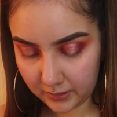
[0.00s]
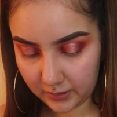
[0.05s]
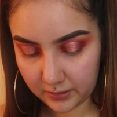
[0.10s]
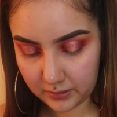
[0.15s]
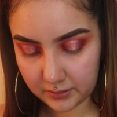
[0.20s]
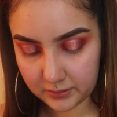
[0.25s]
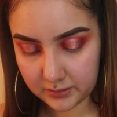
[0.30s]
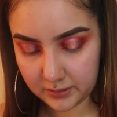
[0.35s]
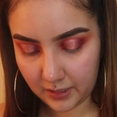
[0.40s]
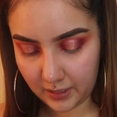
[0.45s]

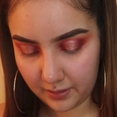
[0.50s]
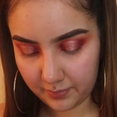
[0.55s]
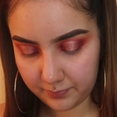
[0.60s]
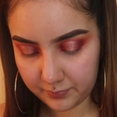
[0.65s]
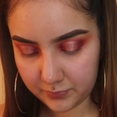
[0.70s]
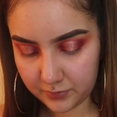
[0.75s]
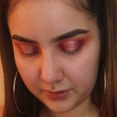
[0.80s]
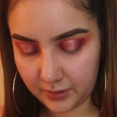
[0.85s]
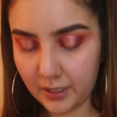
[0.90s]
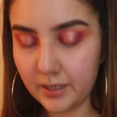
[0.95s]
color on top
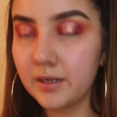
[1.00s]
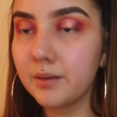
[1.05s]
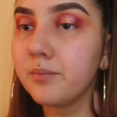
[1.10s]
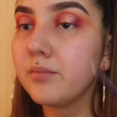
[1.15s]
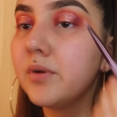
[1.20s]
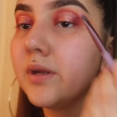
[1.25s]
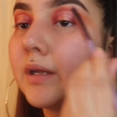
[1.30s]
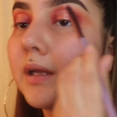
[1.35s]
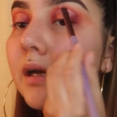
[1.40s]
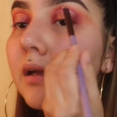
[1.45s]
to kind
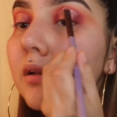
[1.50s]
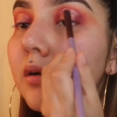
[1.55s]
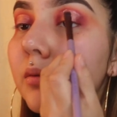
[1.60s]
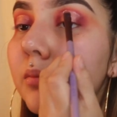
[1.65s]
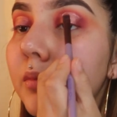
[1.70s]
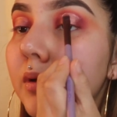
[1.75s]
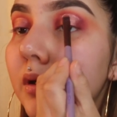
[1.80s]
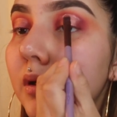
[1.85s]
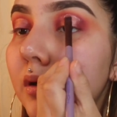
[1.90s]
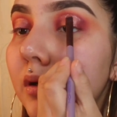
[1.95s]
of bring out a